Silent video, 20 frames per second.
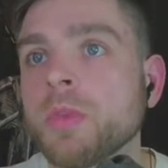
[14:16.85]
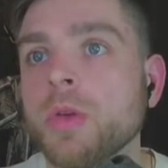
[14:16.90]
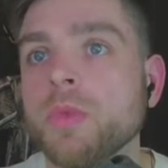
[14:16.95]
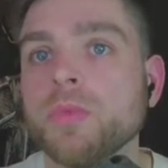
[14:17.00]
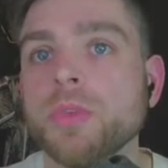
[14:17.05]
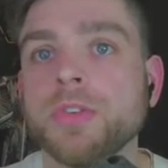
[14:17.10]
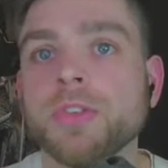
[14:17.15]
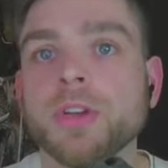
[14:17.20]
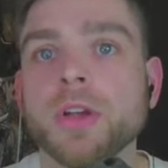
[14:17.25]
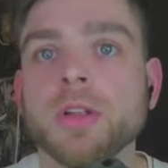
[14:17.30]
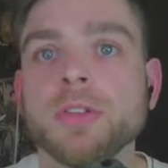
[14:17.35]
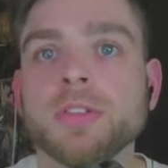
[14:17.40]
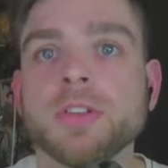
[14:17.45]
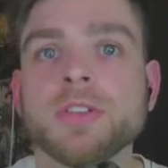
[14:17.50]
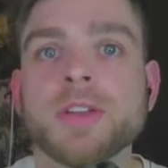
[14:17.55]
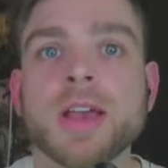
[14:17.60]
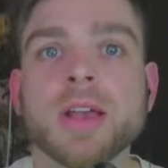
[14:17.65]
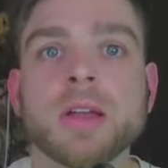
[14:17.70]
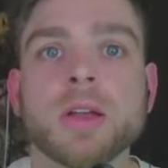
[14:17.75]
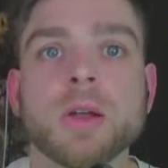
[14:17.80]
return to
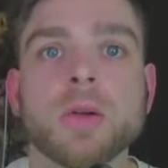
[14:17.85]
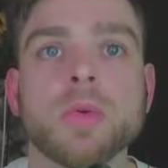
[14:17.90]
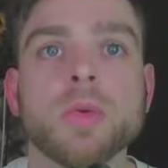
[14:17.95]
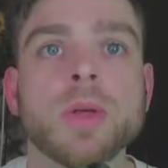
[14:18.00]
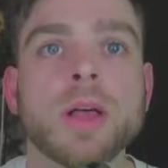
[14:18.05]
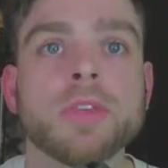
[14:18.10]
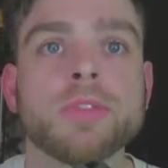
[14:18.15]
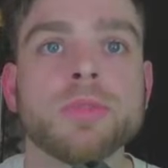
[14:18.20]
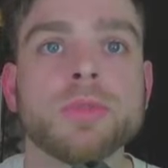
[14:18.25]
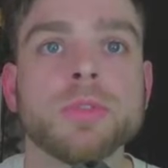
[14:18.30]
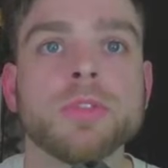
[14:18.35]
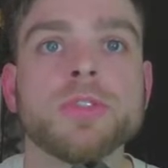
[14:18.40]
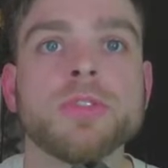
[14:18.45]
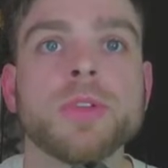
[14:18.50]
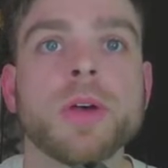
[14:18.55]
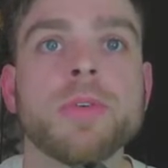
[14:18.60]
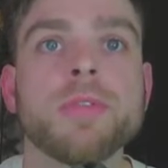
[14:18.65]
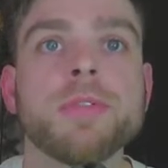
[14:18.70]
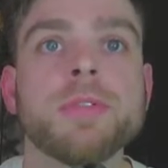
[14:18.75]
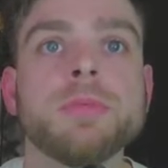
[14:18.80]
tank and all that sort of
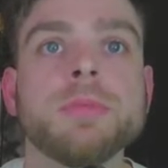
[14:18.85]
stuff,